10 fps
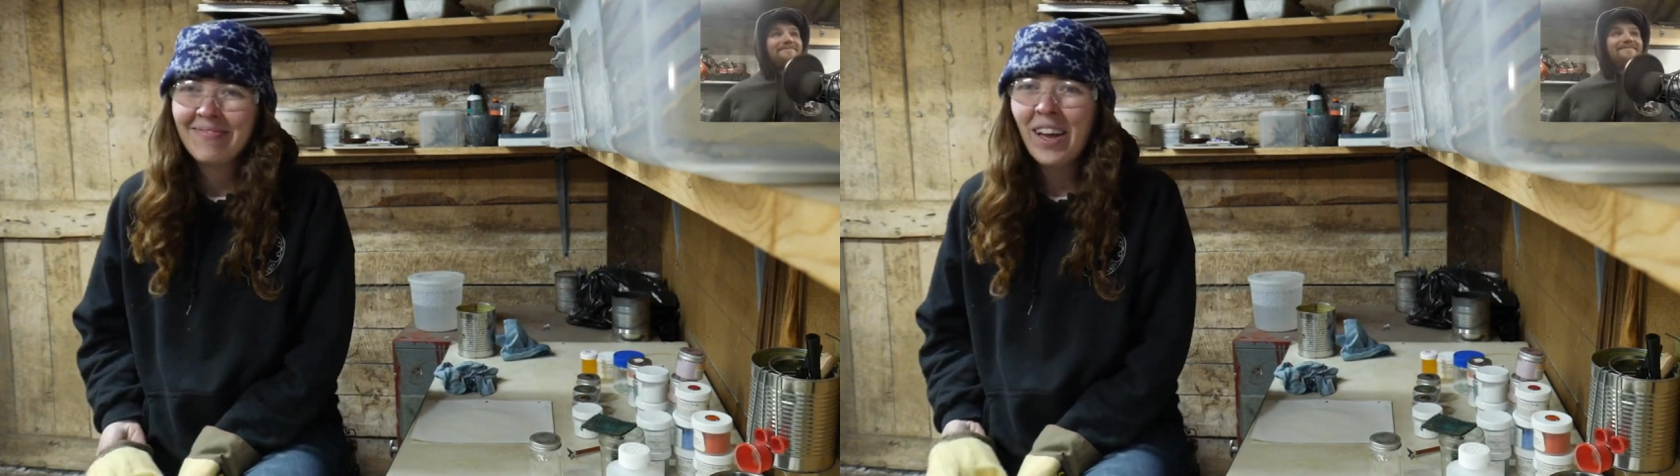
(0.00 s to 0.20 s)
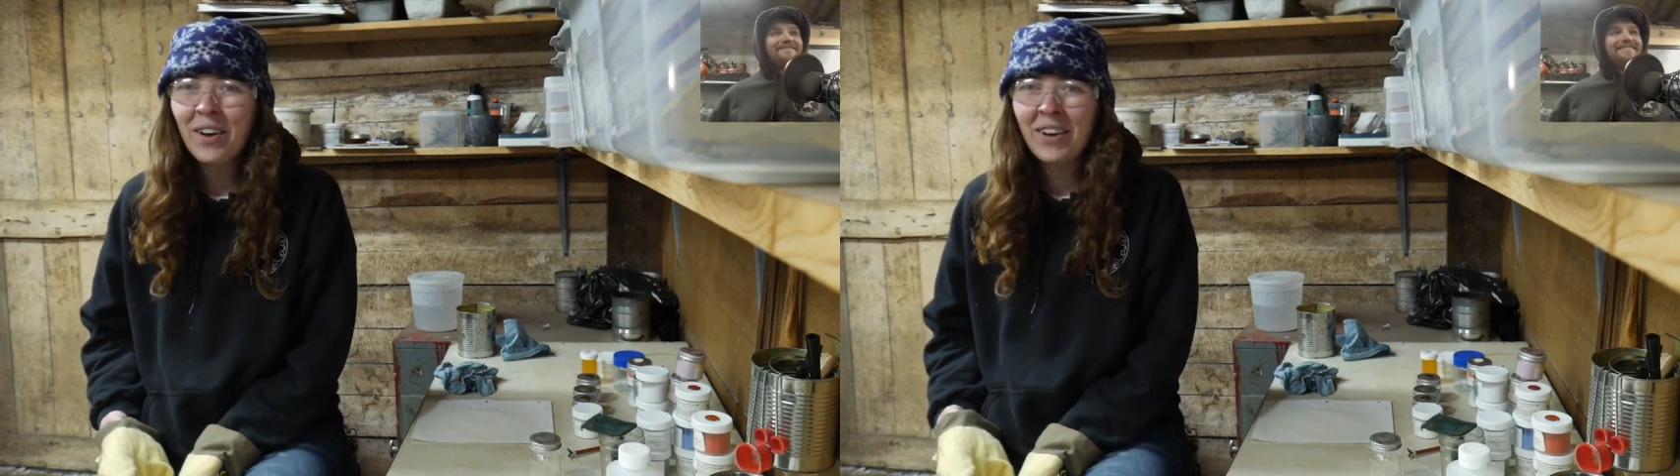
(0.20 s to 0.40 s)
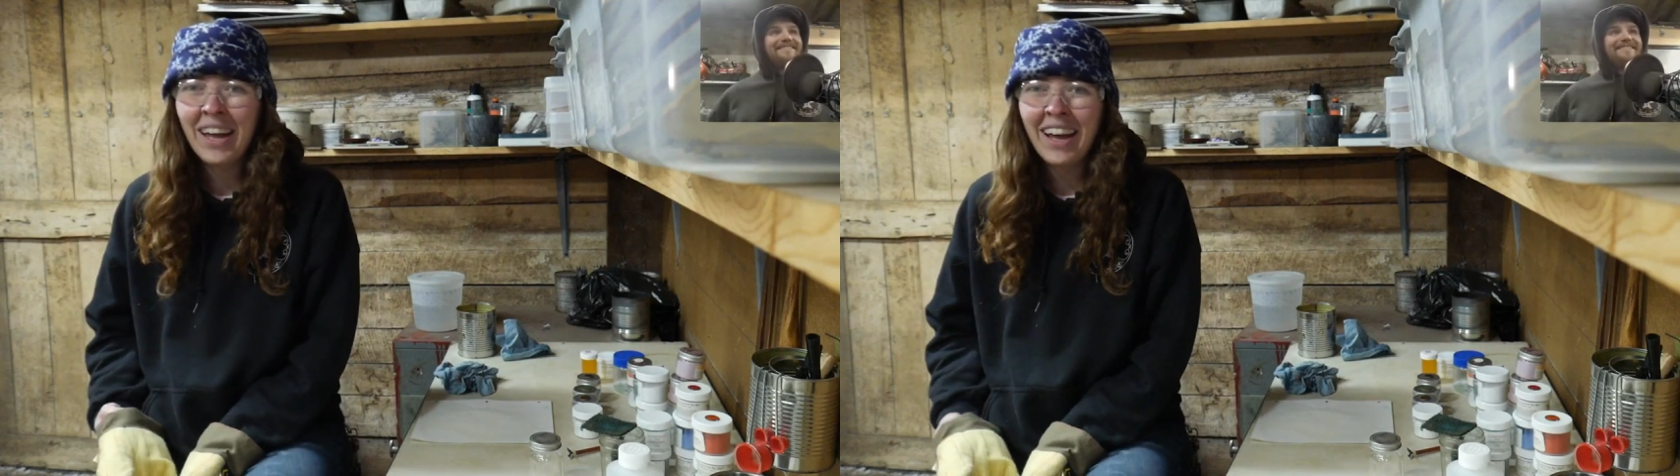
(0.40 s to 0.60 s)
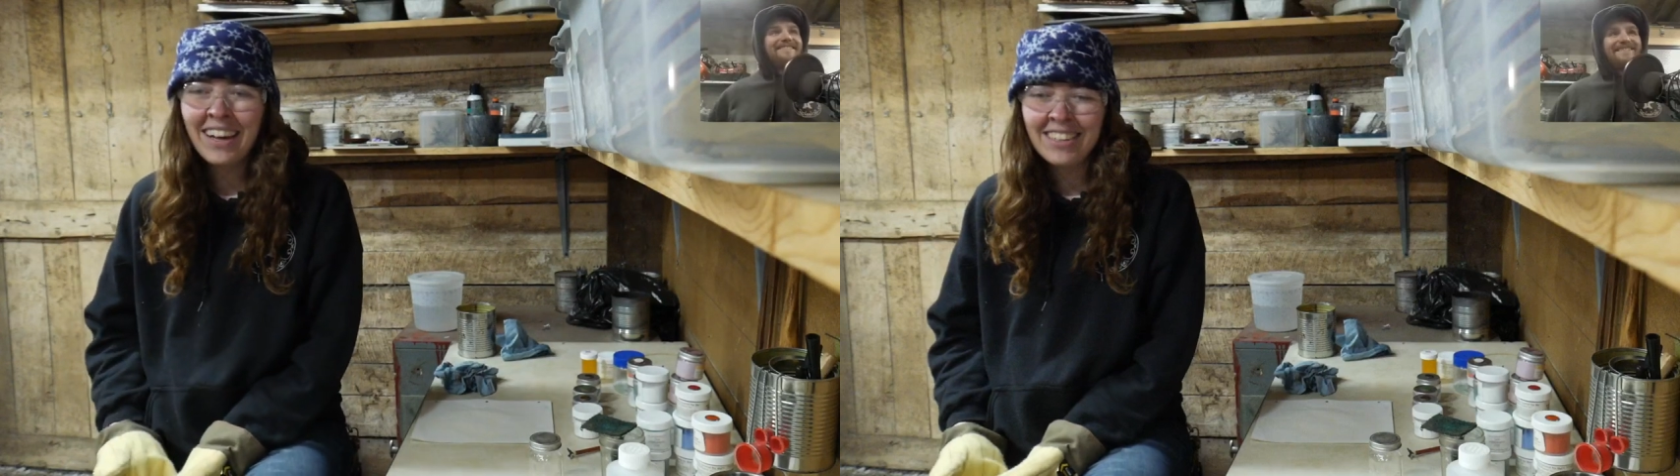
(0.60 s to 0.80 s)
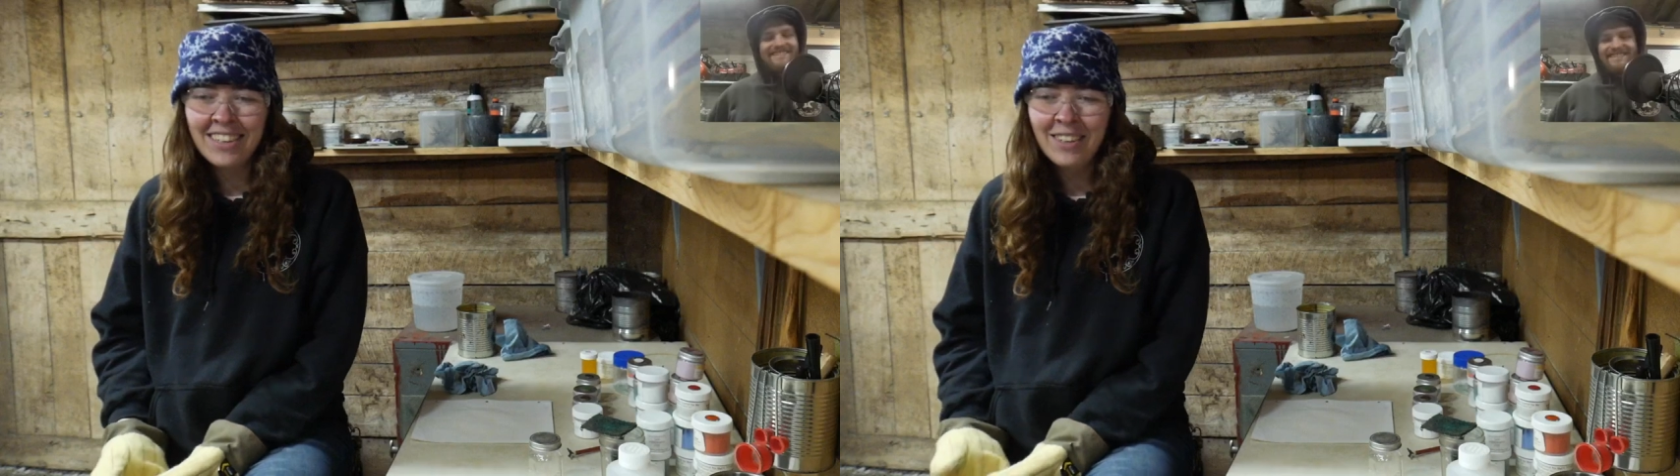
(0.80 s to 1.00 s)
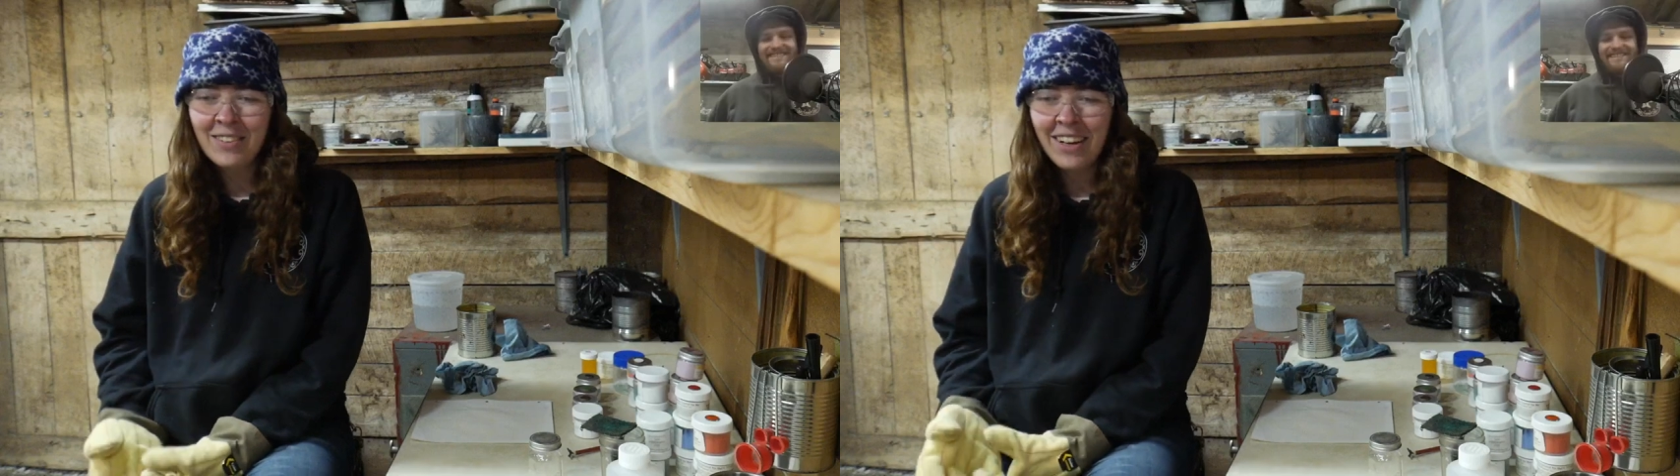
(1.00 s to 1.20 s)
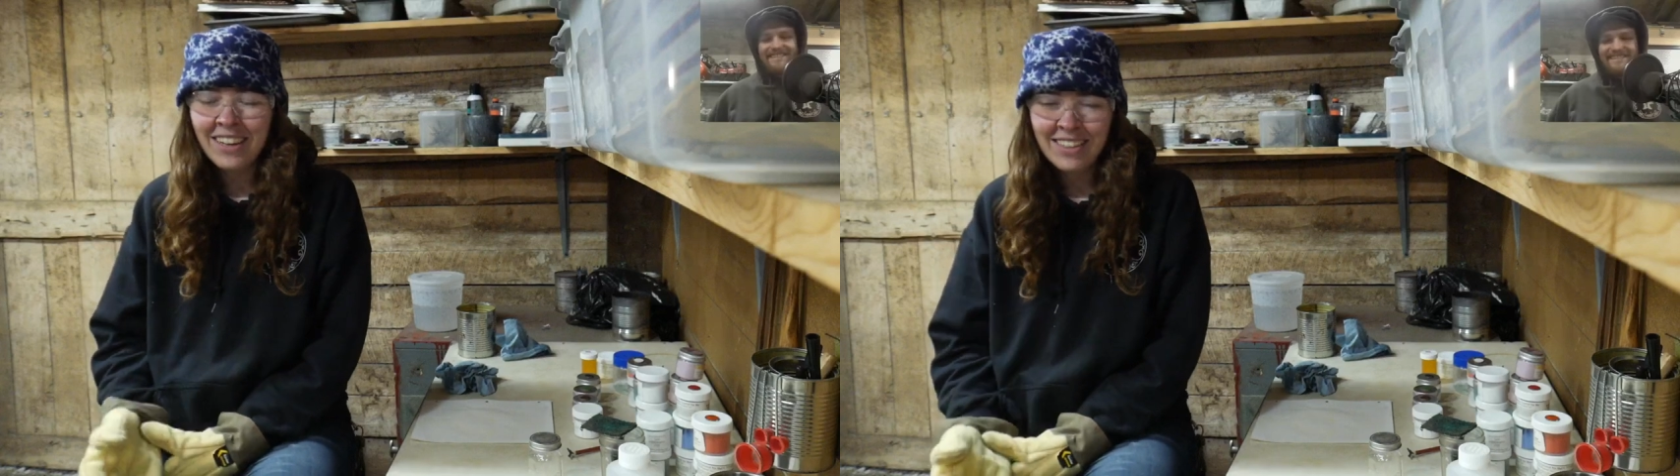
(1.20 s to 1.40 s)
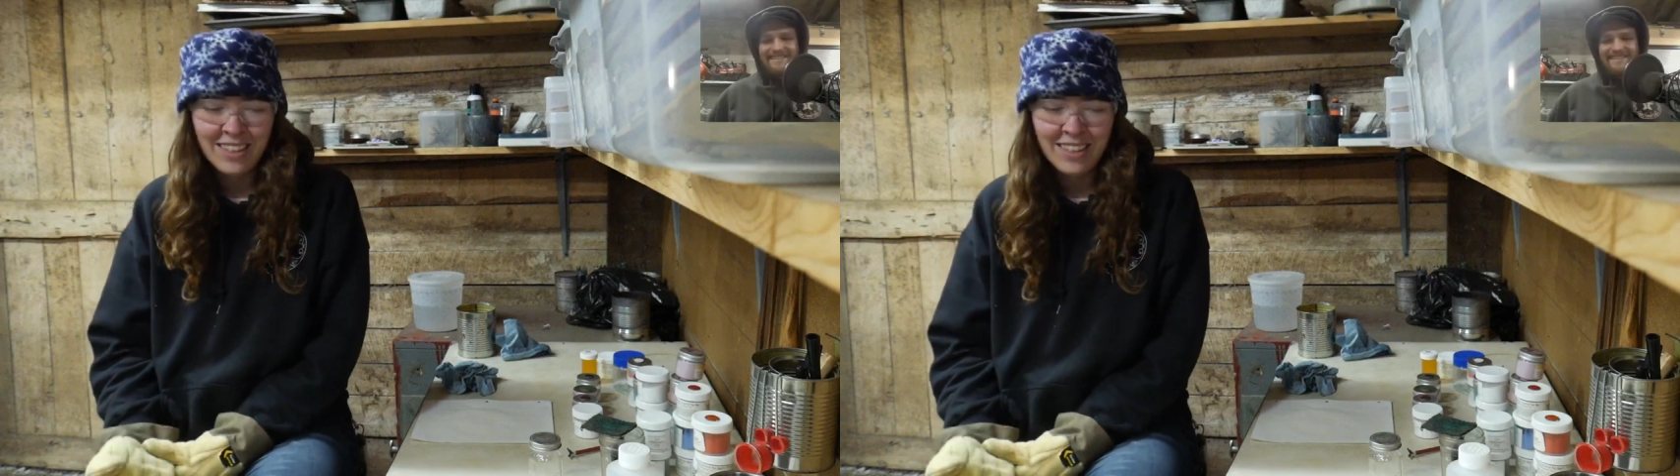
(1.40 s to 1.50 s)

oh, okay, I can tell, I can